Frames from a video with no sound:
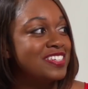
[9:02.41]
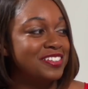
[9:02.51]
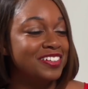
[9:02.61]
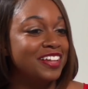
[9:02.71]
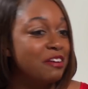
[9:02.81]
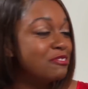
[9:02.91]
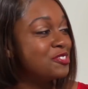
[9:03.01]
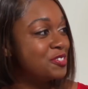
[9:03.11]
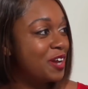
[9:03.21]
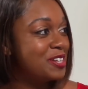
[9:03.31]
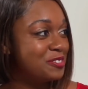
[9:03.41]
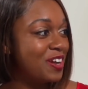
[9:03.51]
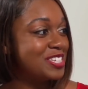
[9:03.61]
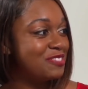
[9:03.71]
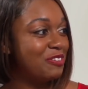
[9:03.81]
to look like when she got
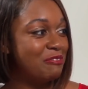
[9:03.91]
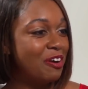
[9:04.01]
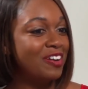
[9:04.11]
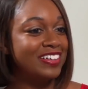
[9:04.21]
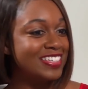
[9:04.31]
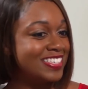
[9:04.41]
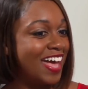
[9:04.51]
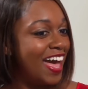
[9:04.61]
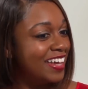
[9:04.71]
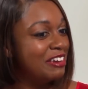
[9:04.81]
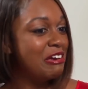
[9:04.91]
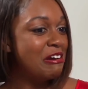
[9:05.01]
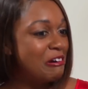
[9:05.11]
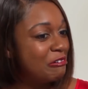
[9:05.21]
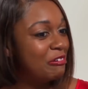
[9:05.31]
dressed for work. Is that
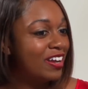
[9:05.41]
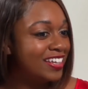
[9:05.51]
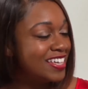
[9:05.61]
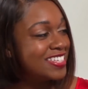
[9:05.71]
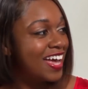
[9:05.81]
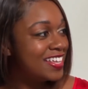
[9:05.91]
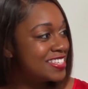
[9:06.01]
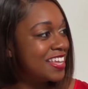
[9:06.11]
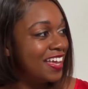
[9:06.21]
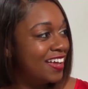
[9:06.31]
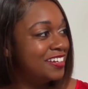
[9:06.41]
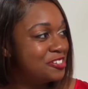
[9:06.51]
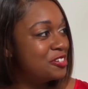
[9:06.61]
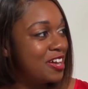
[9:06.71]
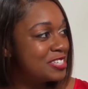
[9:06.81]
an
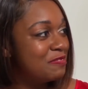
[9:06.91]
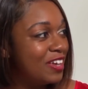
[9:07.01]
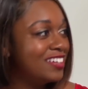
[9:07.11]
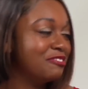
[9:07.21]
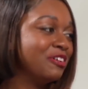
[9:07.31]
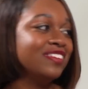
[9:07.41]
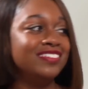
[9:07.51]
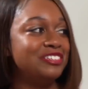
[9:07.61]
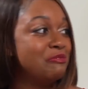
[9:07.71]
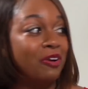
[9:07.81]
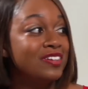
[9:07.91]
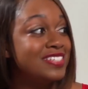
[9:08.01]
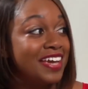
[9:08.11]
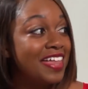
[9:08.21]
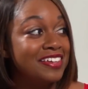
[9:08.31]
adjustment when you work
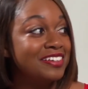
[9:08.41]
together